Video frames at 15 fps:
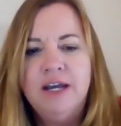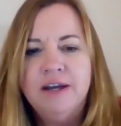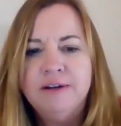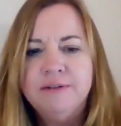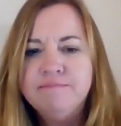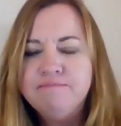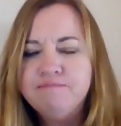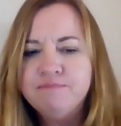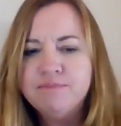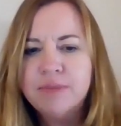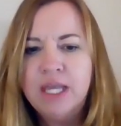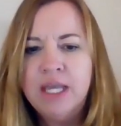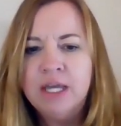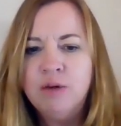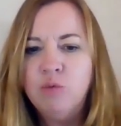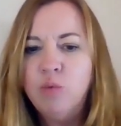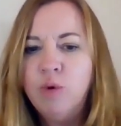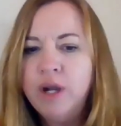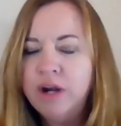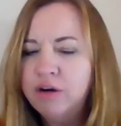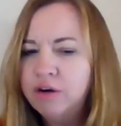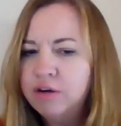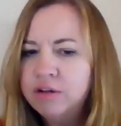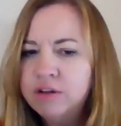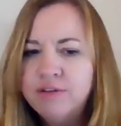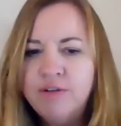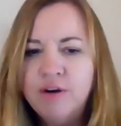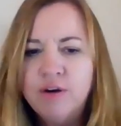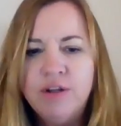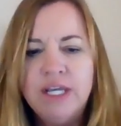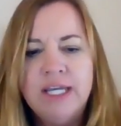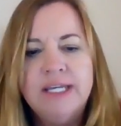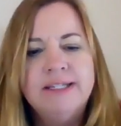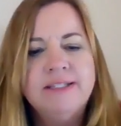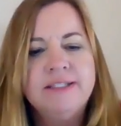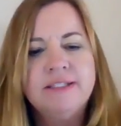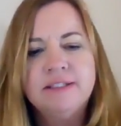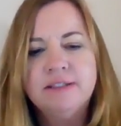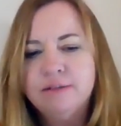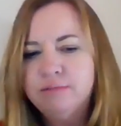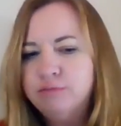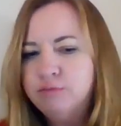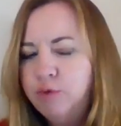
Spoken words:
and where early voting is,